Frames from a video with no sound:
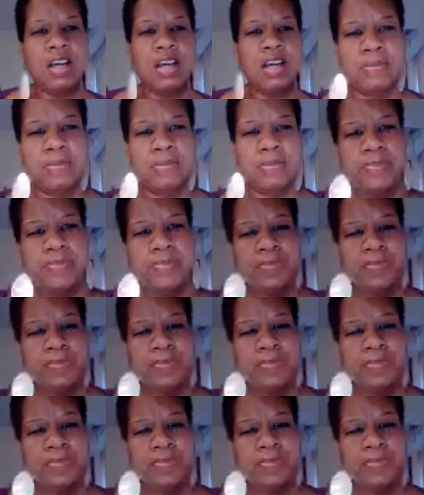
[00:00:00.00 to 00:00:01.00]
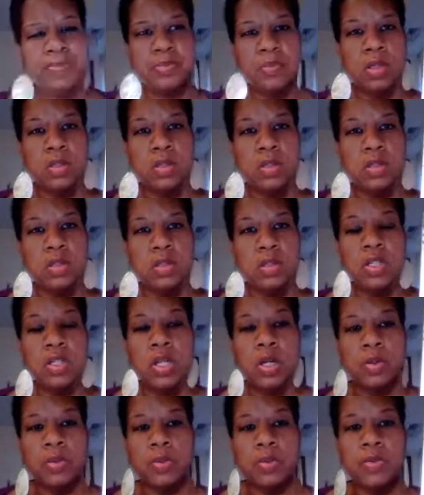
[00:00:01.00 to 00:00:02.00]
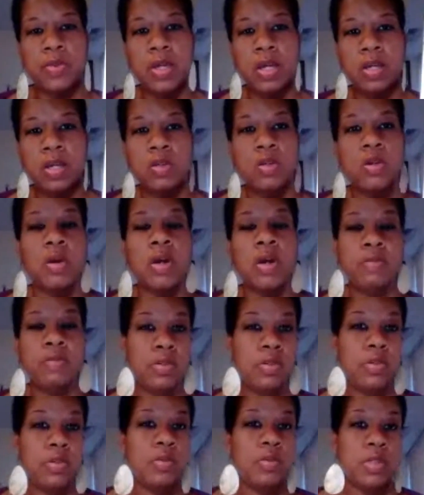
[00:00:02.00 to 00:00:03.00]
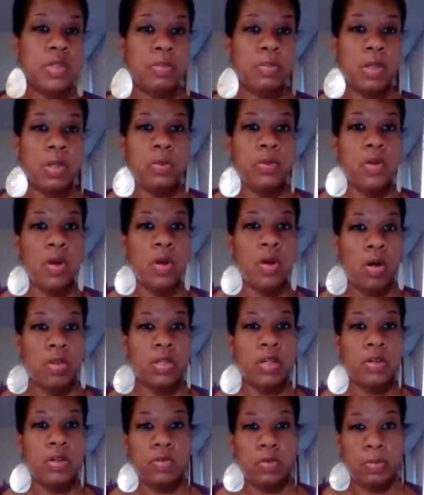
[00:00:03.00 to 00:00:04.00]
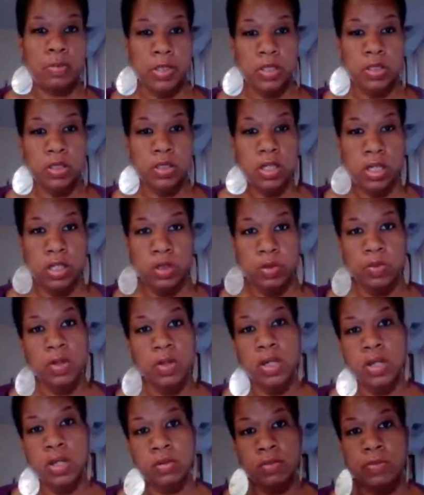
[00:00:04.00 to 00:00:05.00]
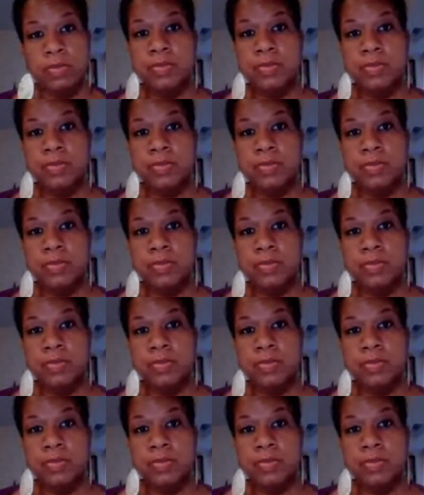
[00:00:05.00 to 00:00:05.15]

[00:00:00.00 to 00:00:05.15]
that you don't have to do something with all the information that you get.